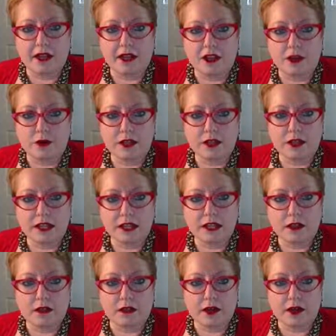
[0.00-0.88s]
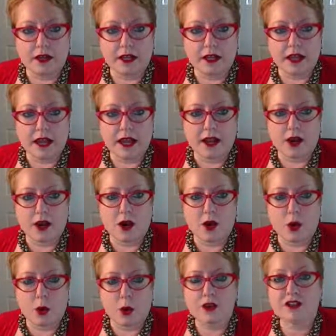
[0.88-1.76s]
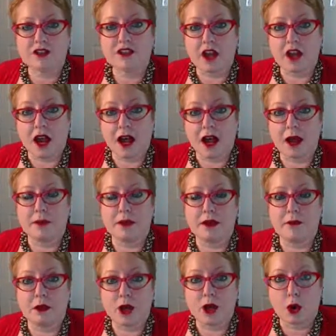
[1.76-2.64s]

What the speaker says: and go to eLearning course copy